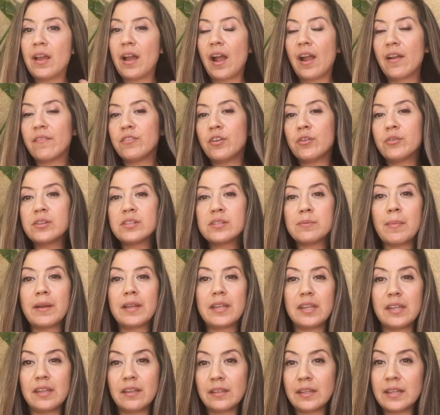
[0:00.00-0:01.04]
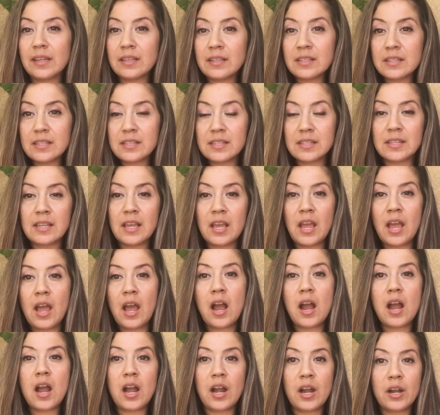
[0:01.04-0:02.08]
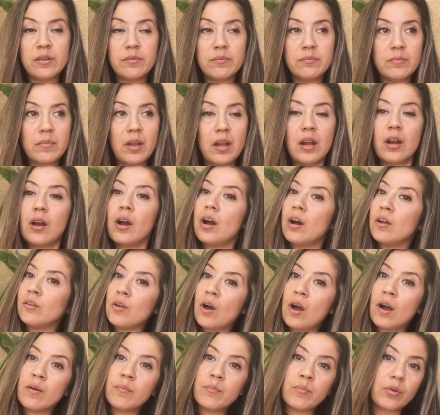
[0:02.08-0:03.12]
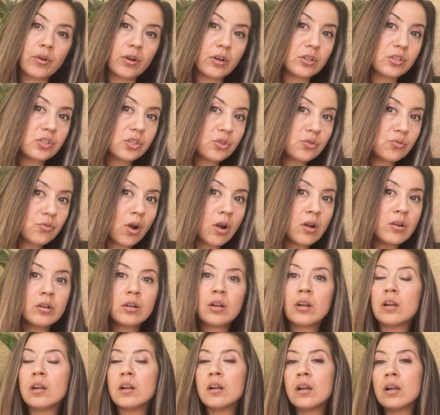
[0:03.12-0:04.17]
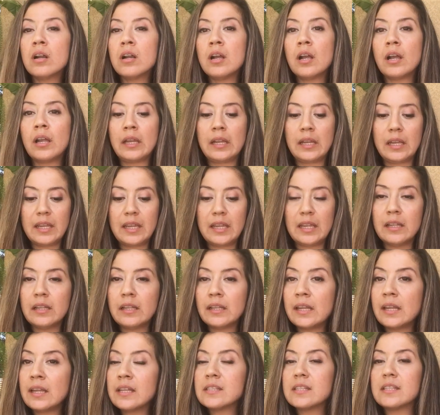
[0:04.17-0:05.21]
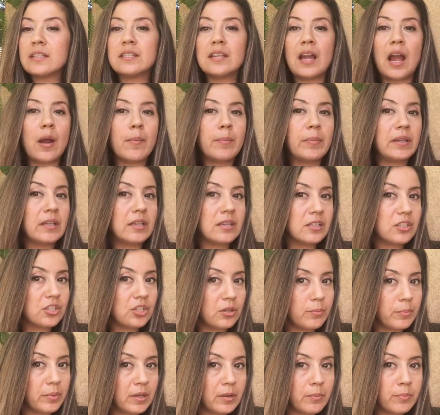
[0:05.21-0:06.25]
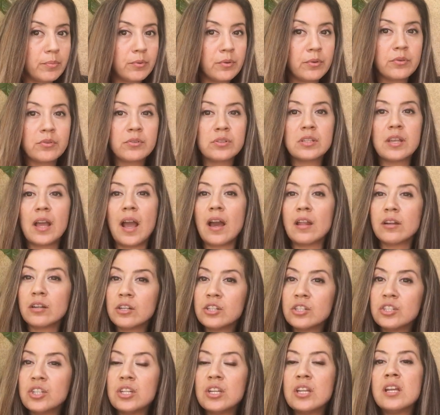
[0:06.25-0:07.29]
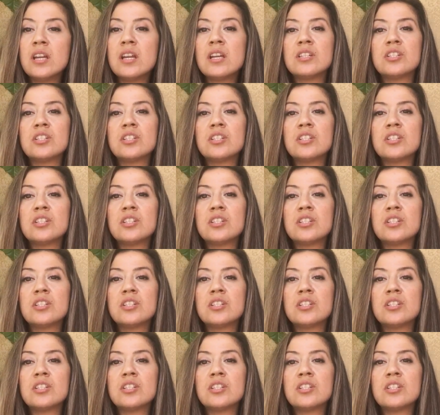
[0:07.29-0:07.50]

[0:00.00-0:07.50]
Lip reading: I've noticed my healings a lot more stronger healings and tapping into people's energy.